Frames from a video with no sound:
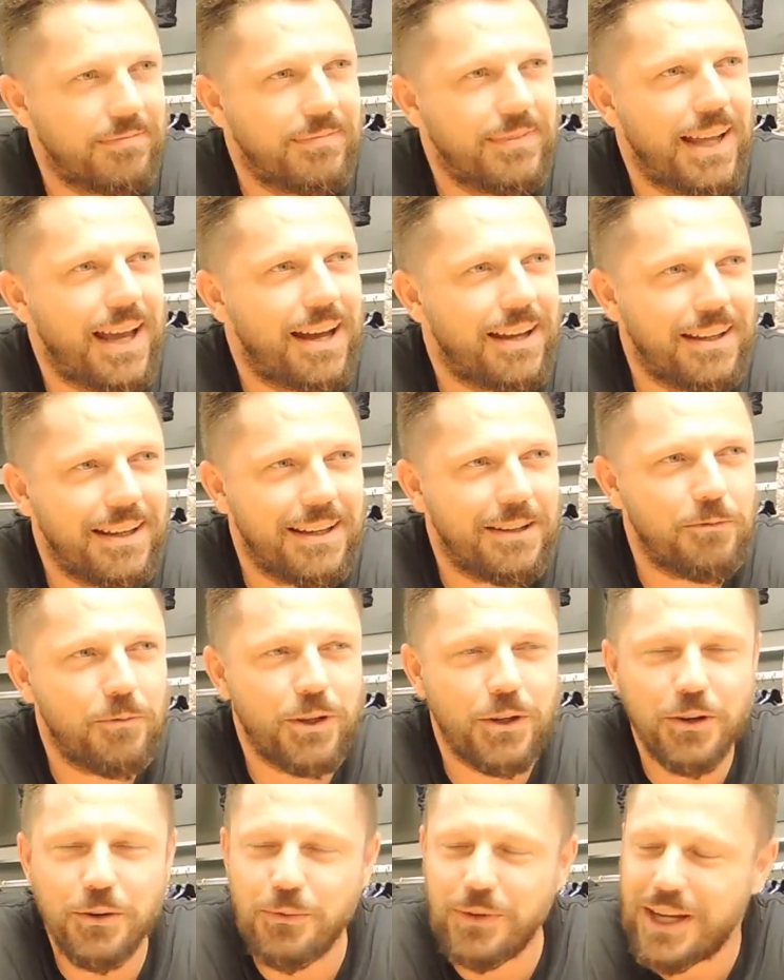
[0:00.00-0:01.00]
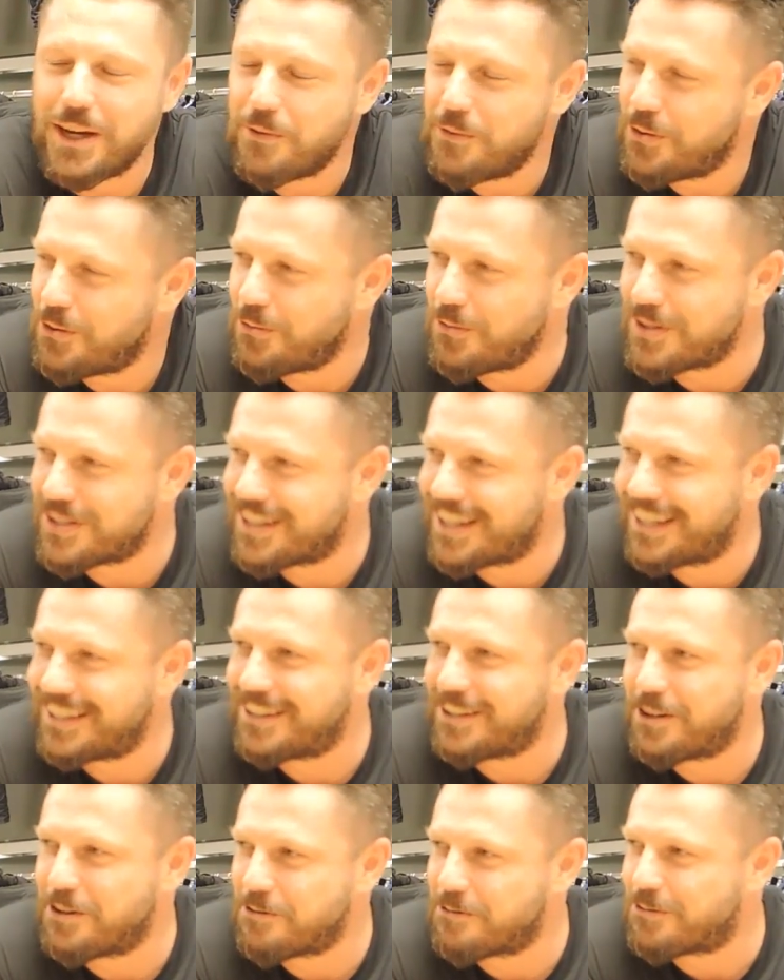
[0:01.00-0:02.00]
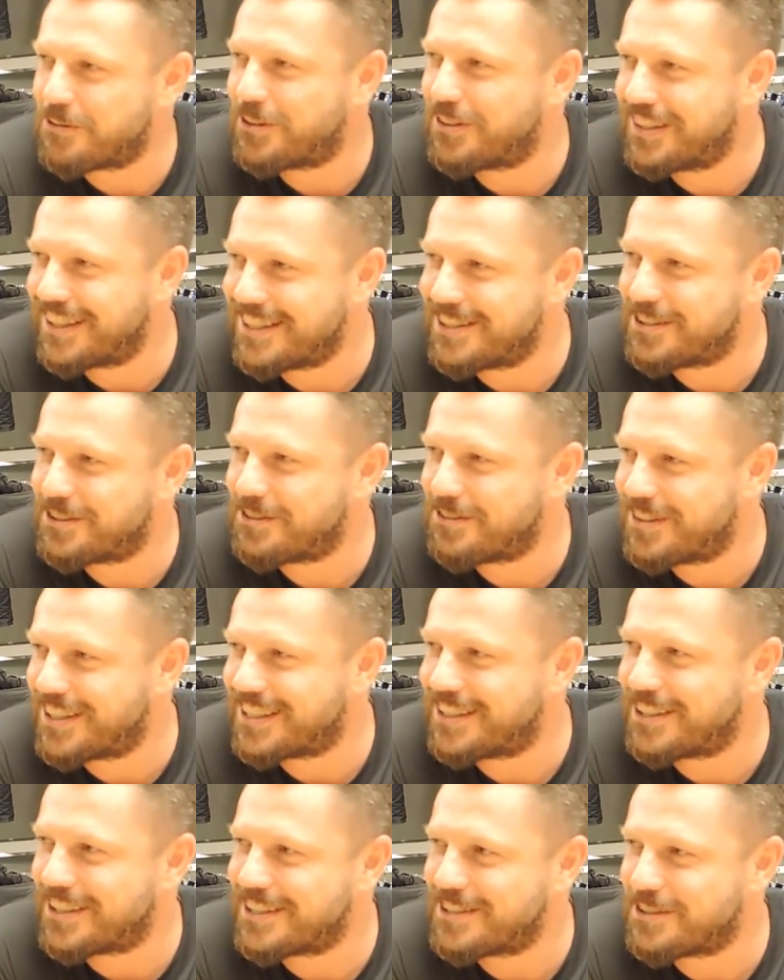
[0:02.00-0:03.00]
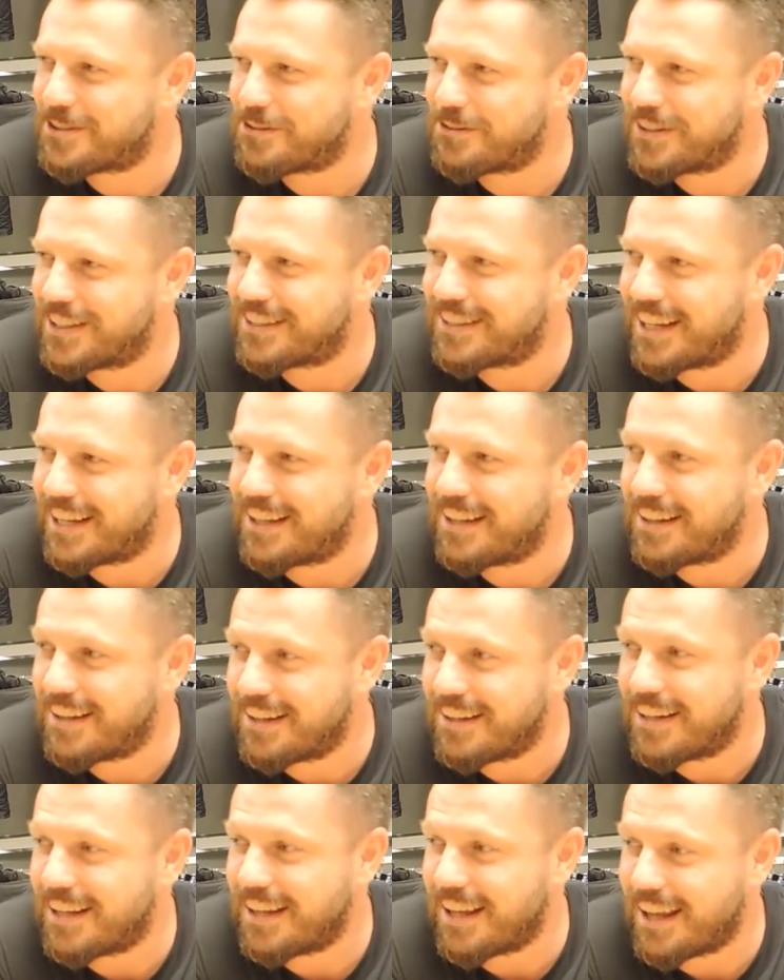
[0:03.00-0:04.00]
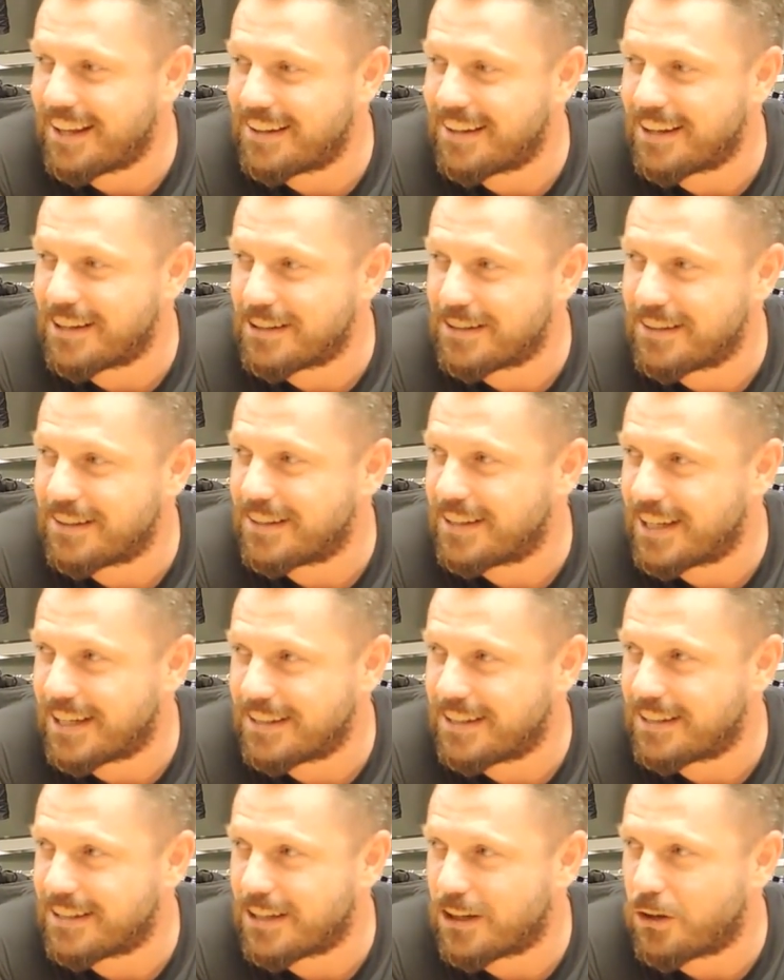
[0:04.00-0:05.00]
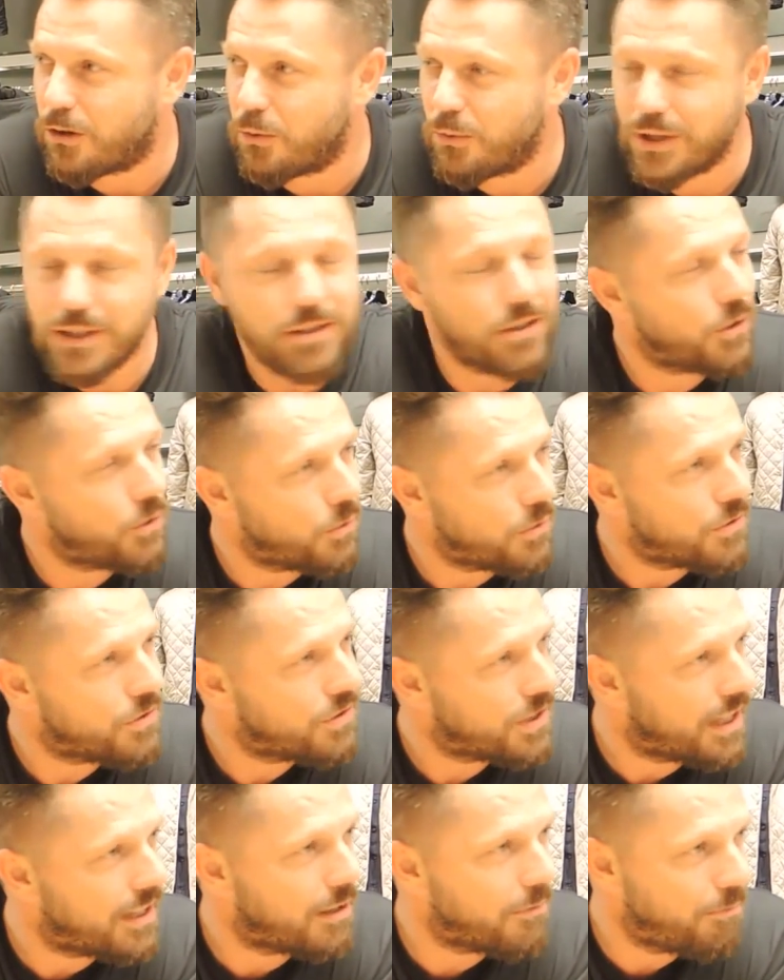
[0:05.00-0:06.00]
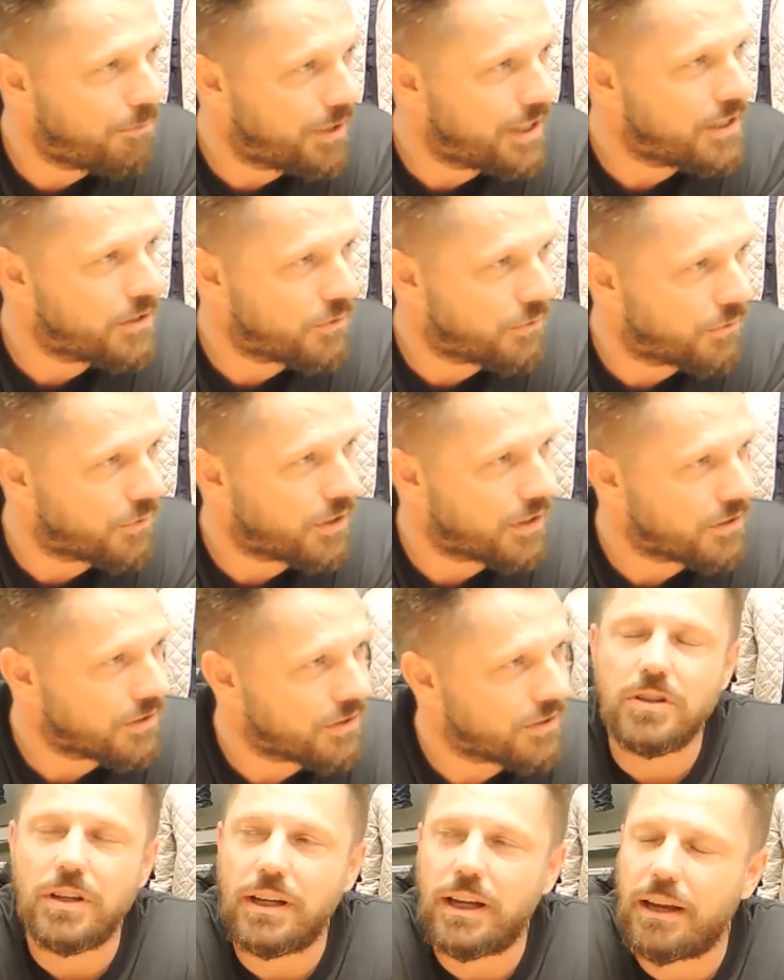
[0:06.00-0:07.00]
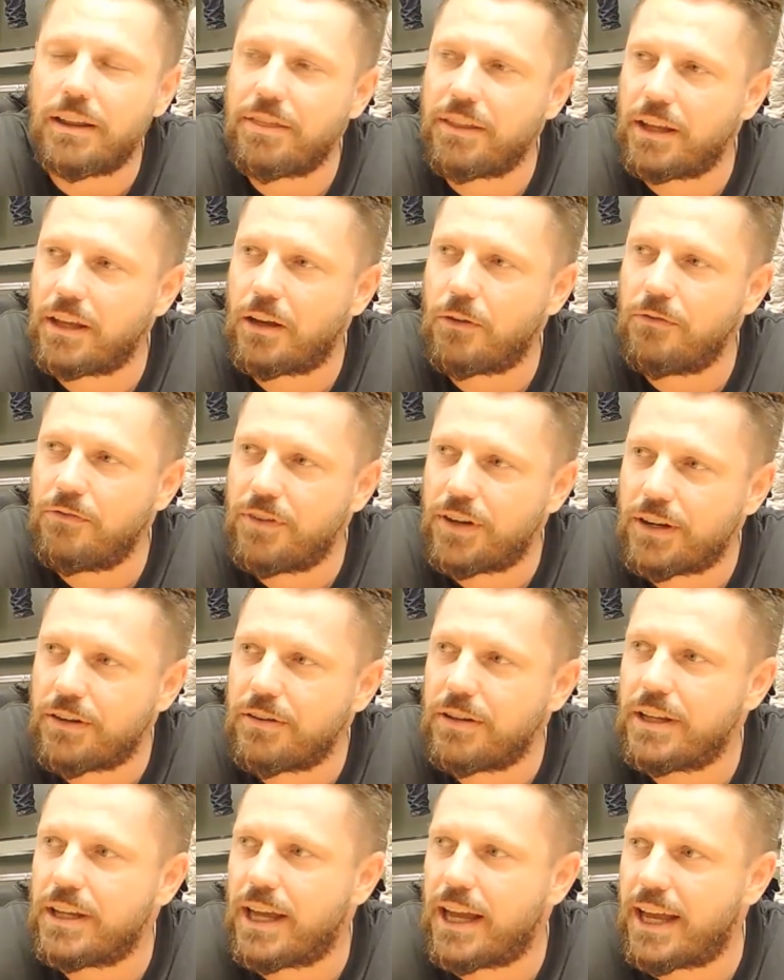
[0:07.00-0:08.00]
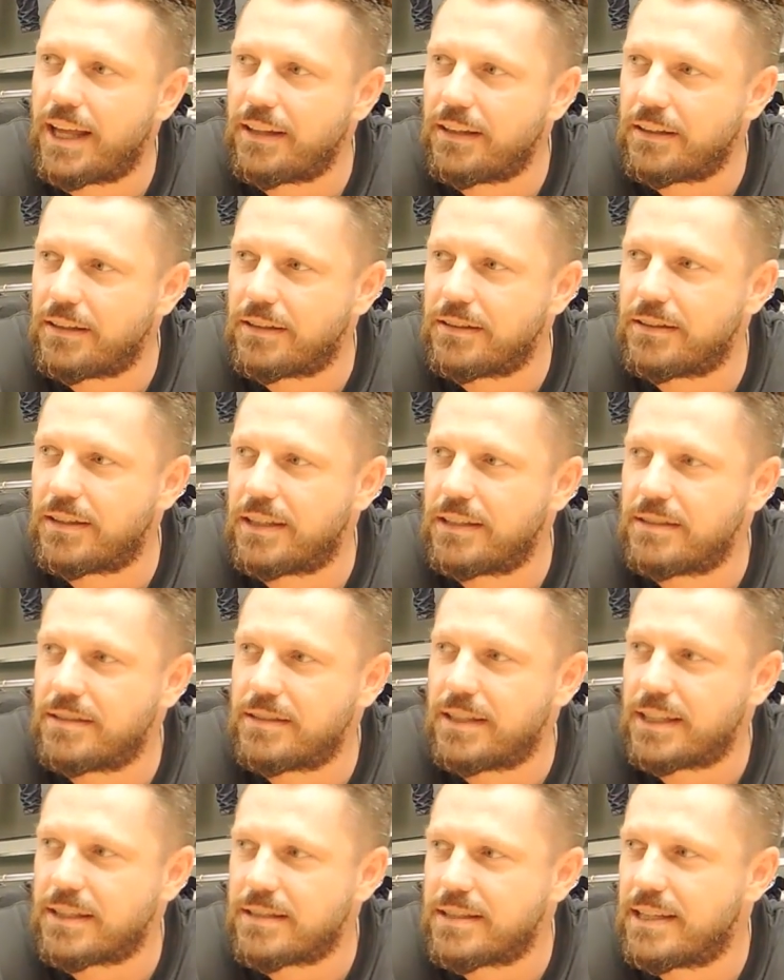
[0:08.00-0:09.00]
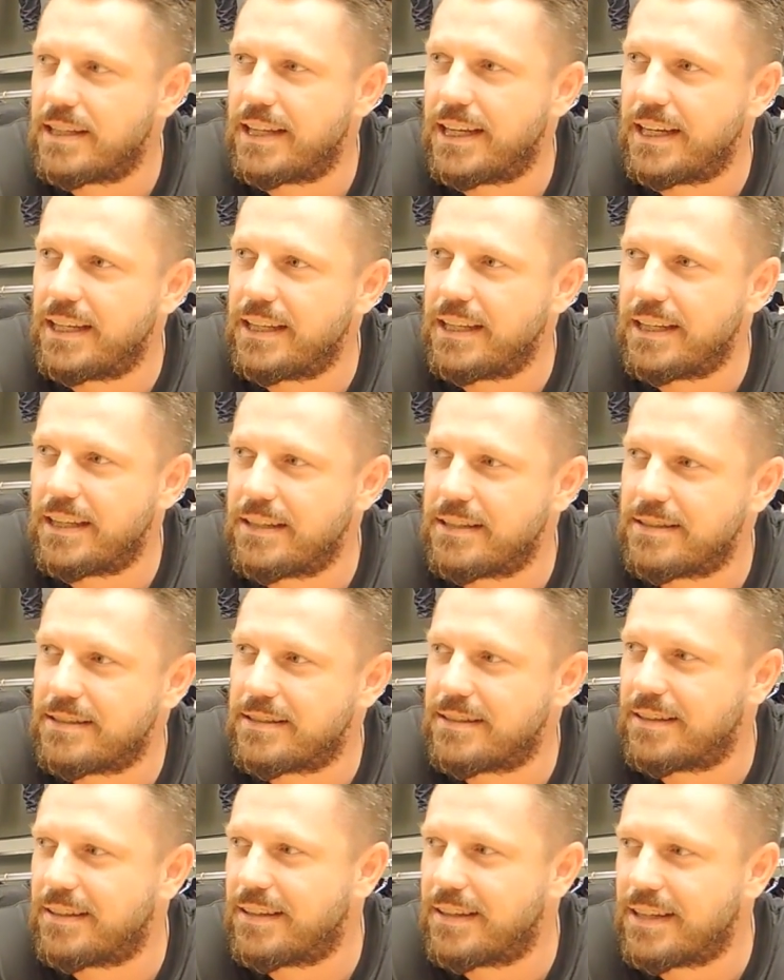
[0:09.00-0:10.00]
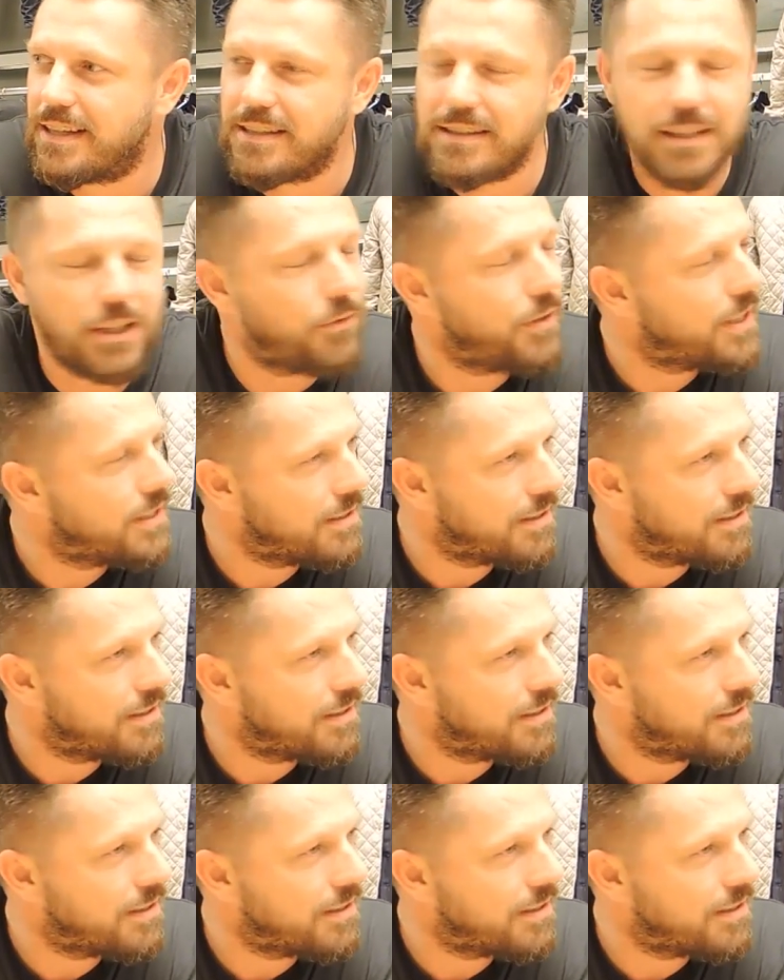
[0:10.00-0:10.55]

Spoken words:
Yeah, we always like the overall. That's correct. And they are always a good selling piece for us. I think a very elegant and sexy lady is Gwen